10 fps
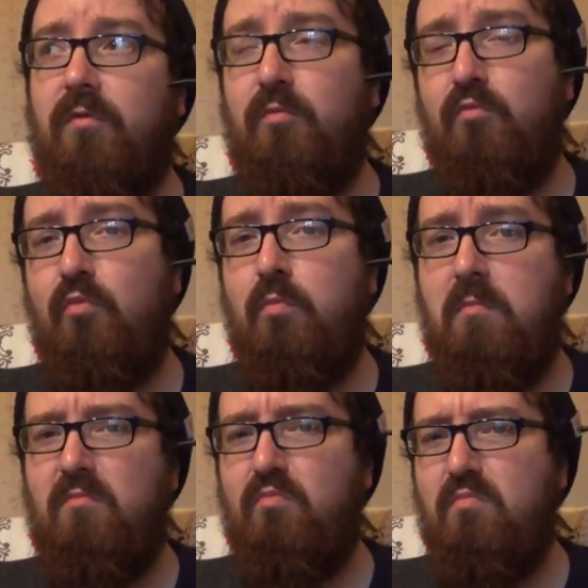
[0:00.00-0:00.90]

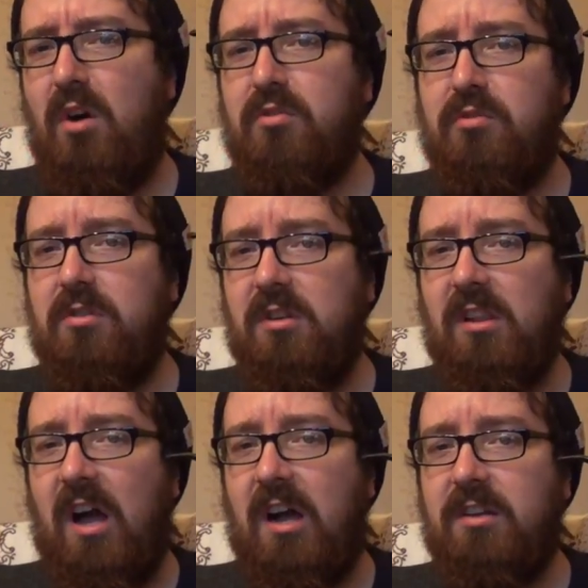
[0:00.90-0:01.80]
moderately
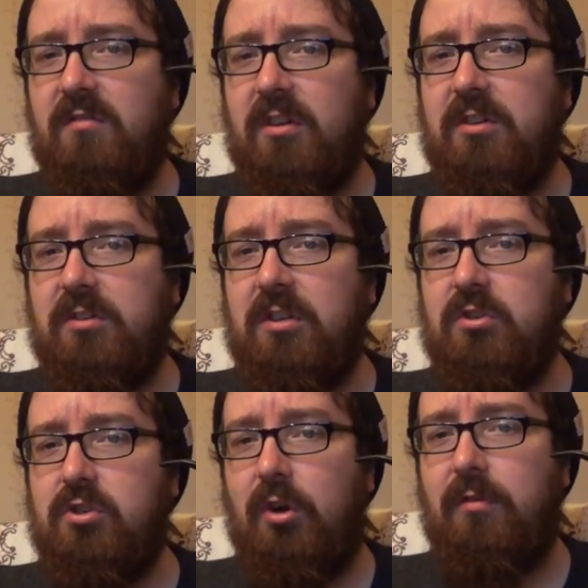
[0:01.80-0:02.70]
light that you could
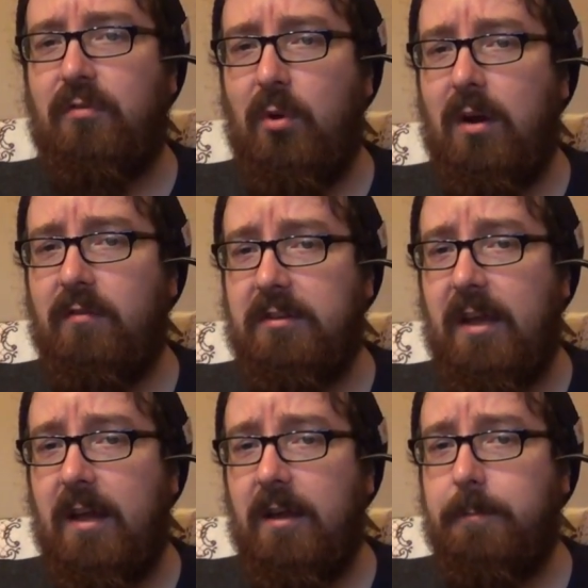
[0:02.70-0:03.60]
enjoy throughout the
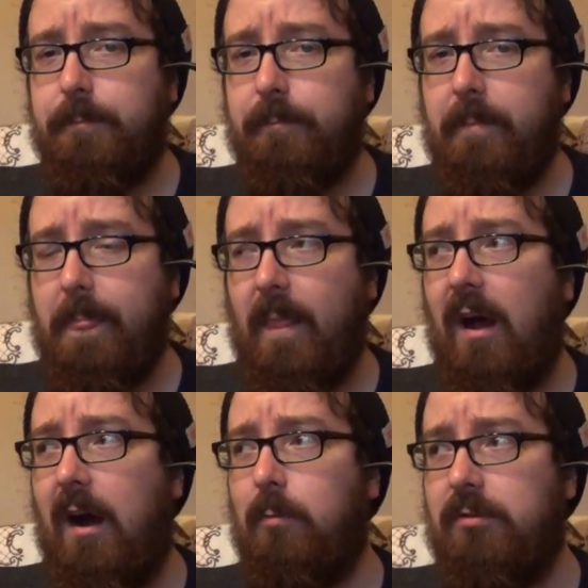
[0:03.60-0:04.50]
day,
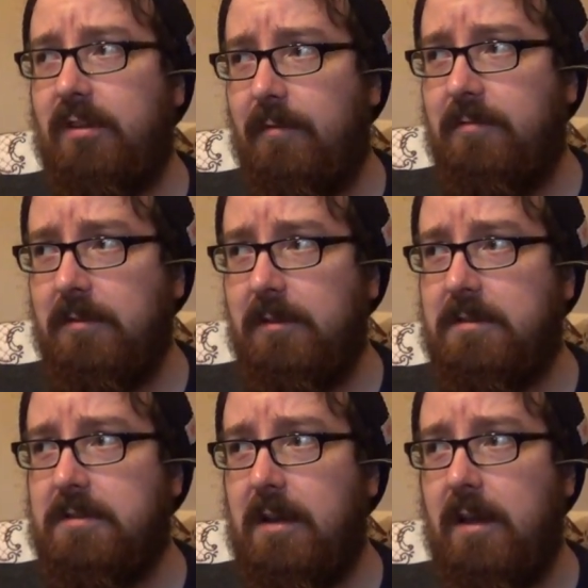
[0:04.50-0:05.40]
I would definitely
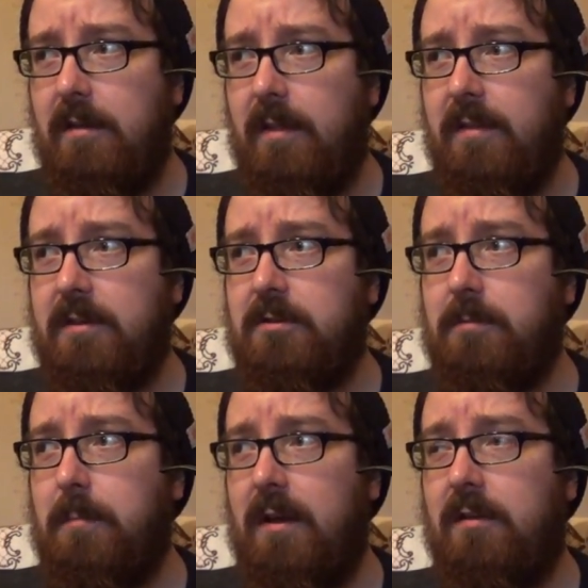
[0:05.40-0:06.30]
say that this
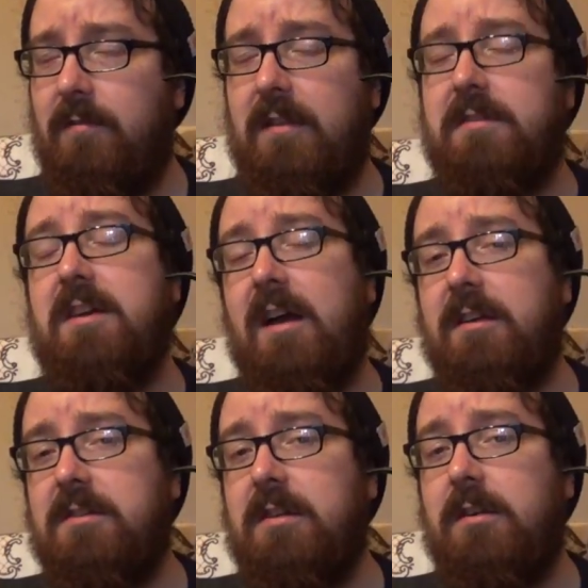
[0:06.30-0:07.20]
could make a
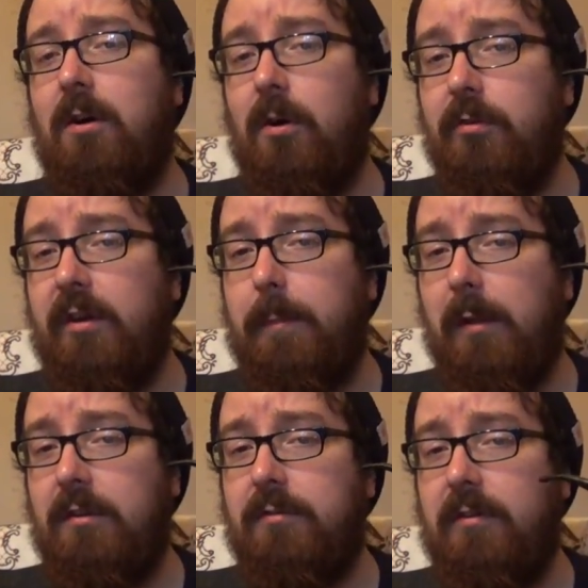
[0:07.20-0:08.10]
fantastic all day
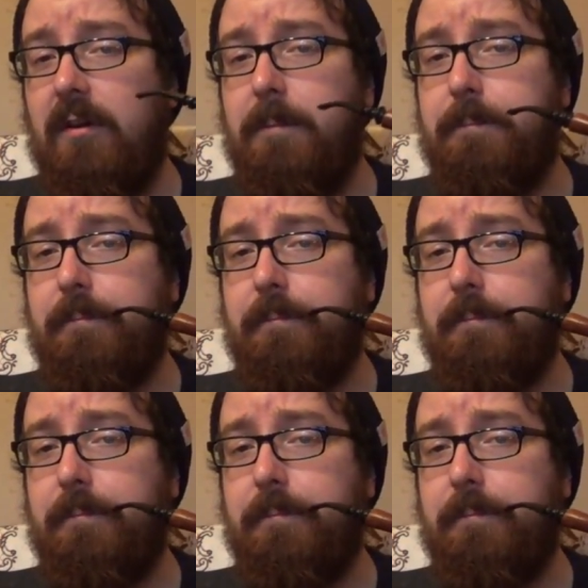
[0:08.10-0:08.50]
blend for you.